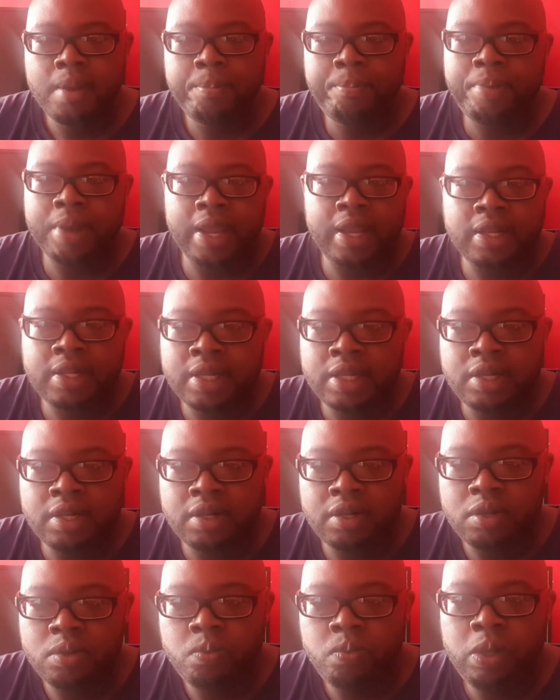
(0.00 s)
But it
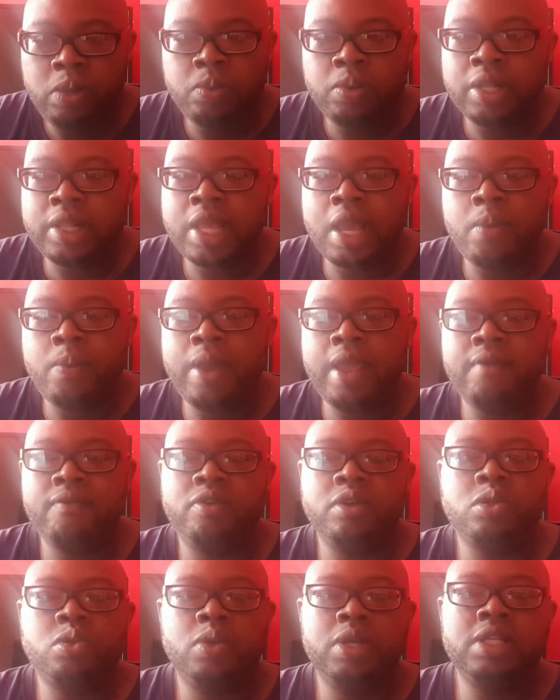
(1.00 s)
didn't. We were there waiting
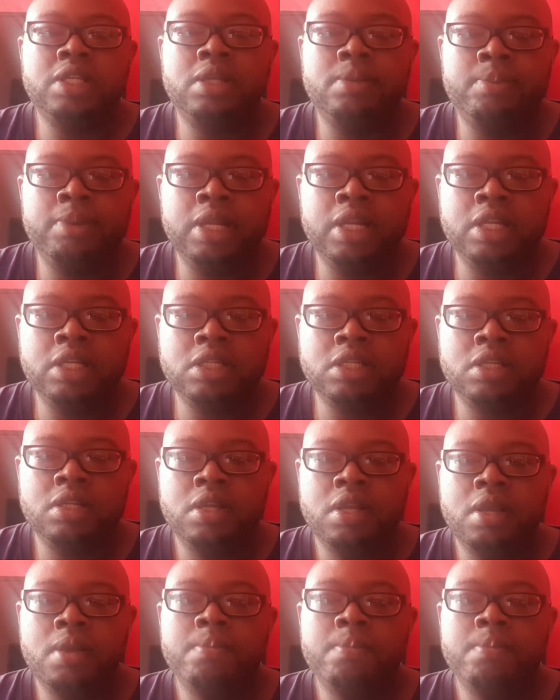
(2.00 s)
for 20 minutes